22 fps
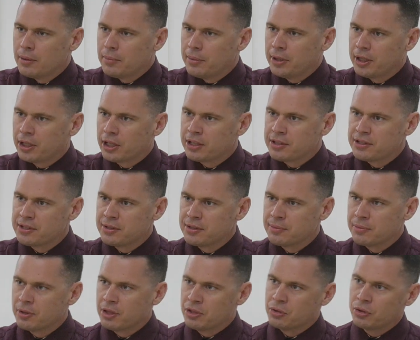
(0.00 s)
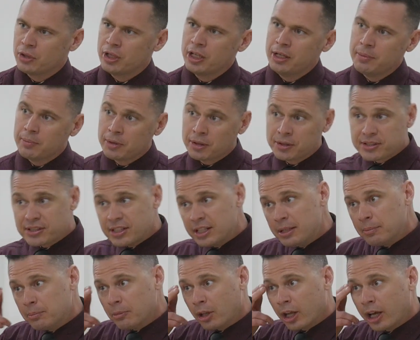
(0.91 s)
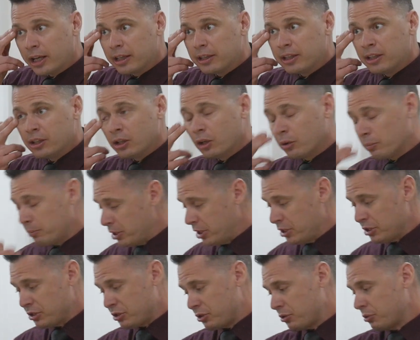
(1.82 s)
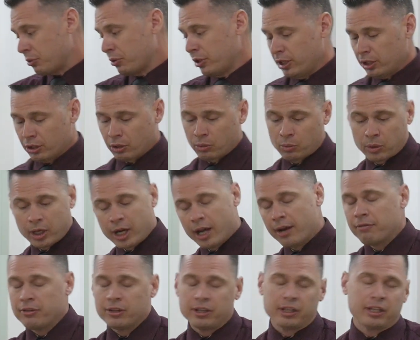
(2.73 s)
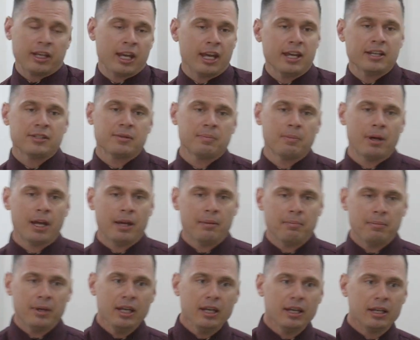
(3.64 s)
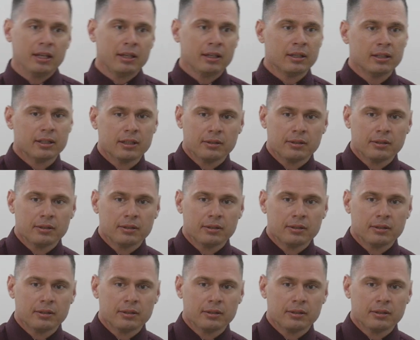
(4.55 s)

Because in the dream, it seemed like, you know, ministry or whatever the case may be,